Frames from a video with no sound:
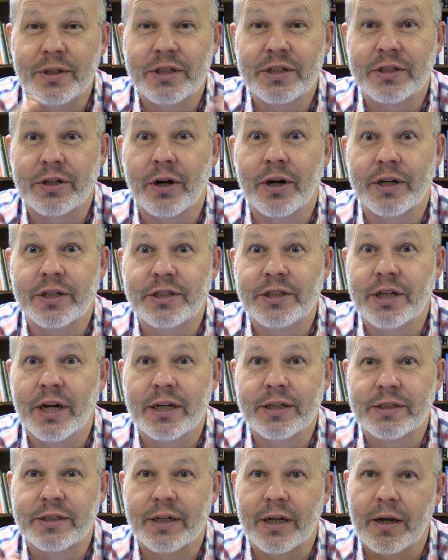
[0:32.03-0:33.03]
just are
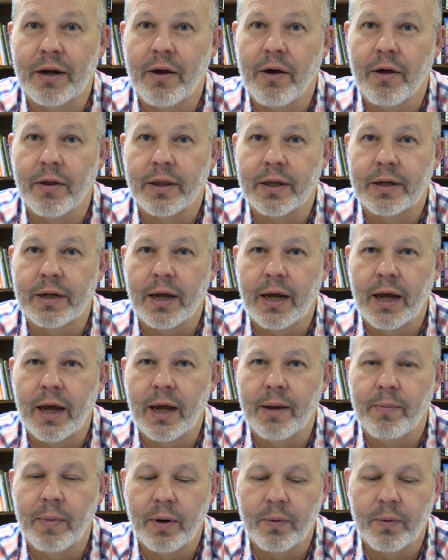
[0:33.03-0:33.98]
adjusting all the time,